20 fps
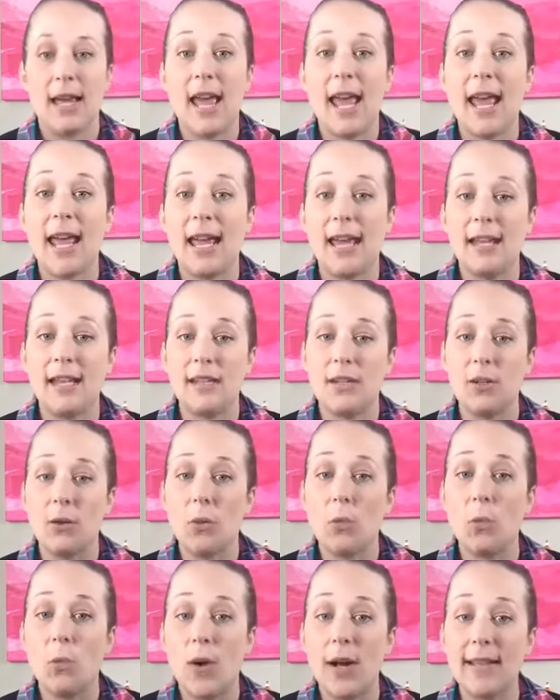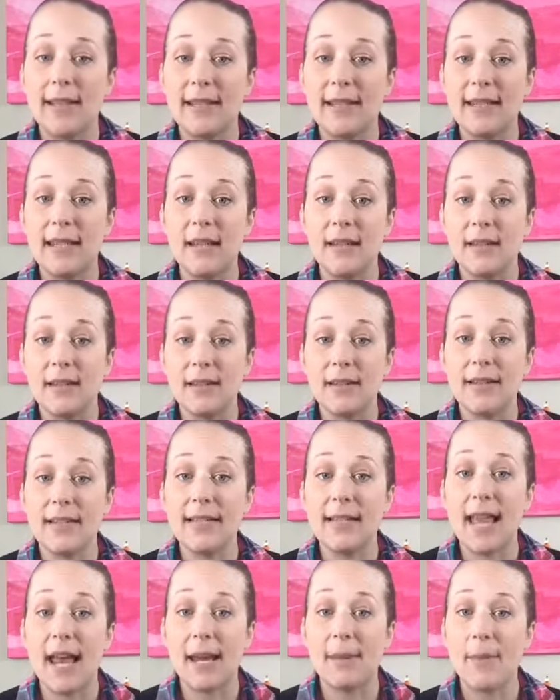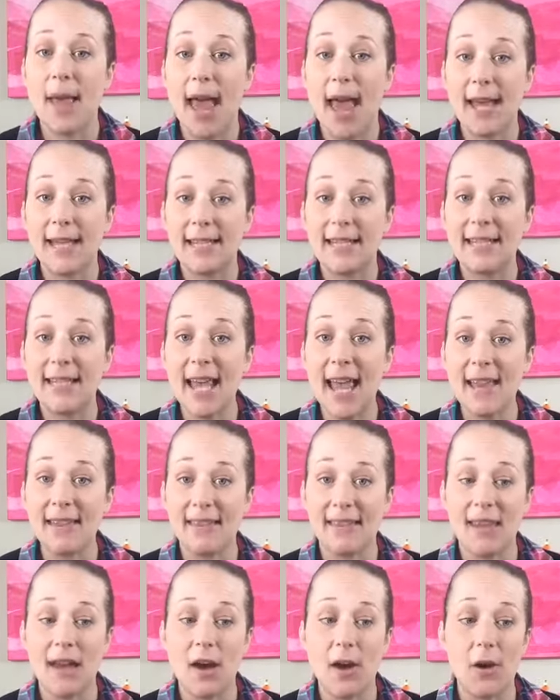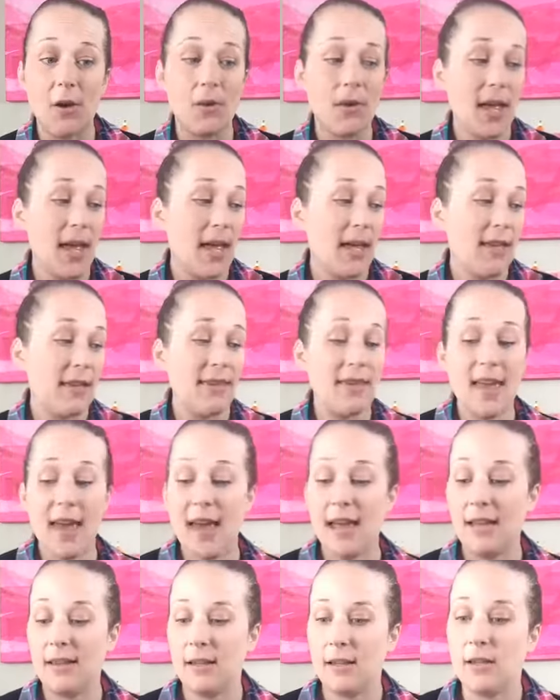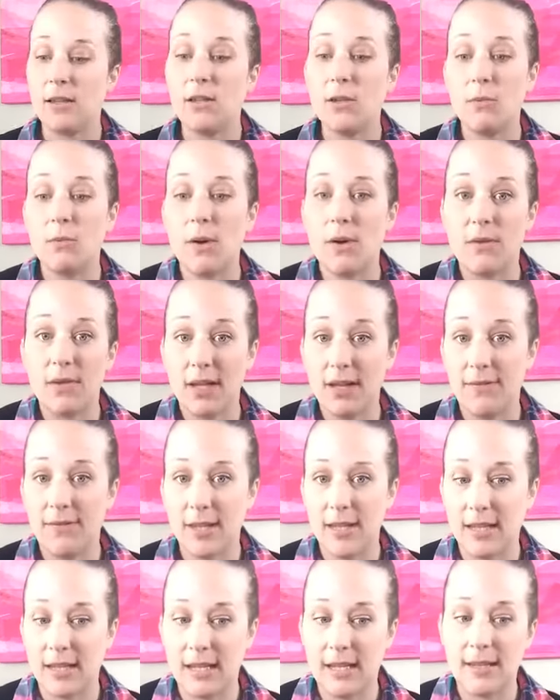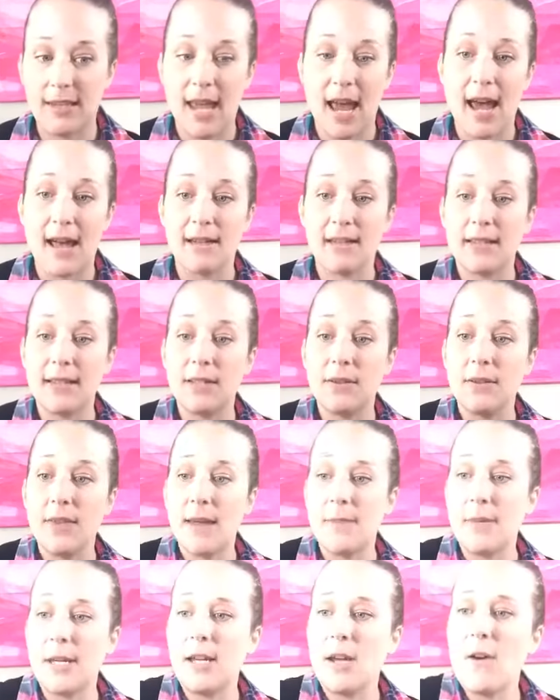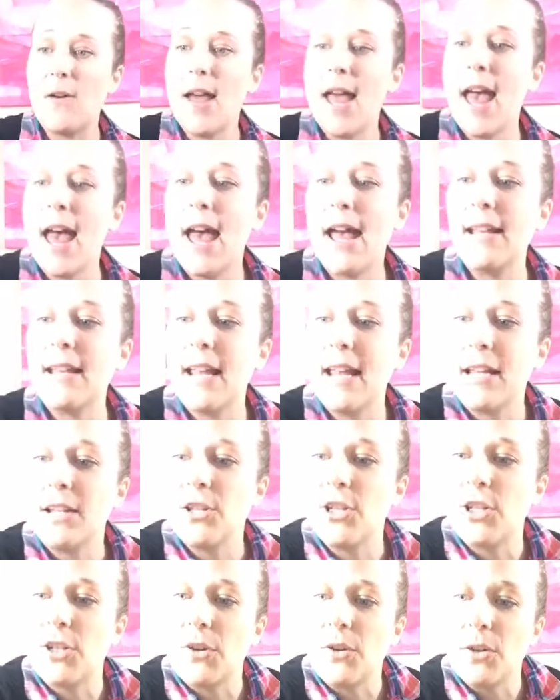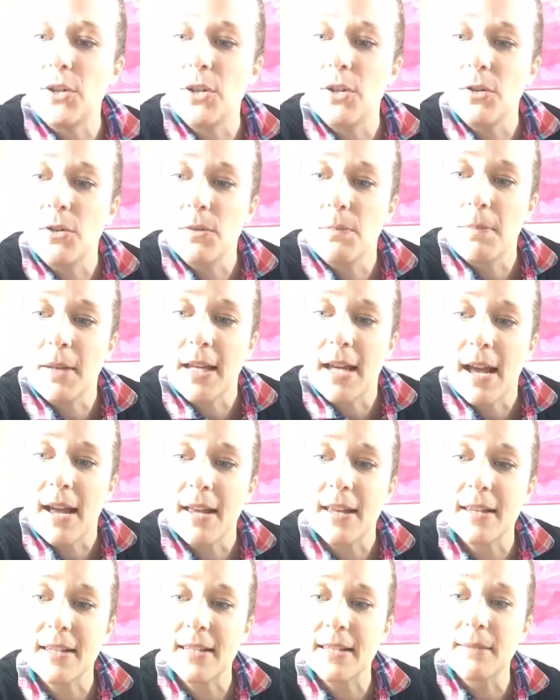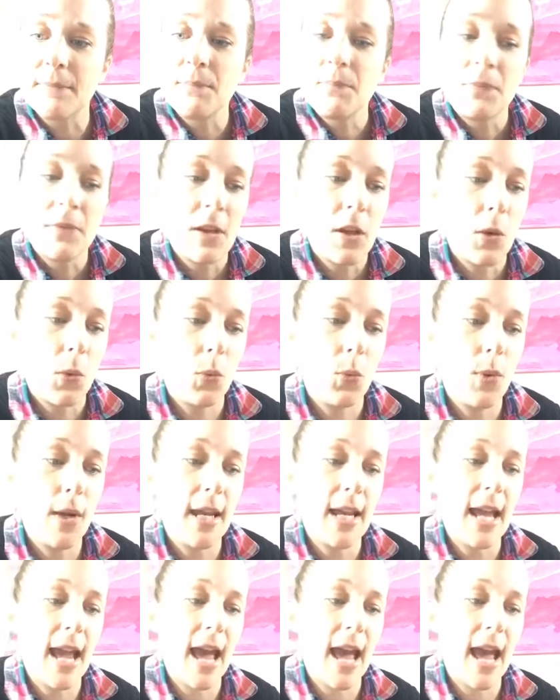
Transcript: And once the slime has set though, then you won't even need that. So let me go ahead and show you, because we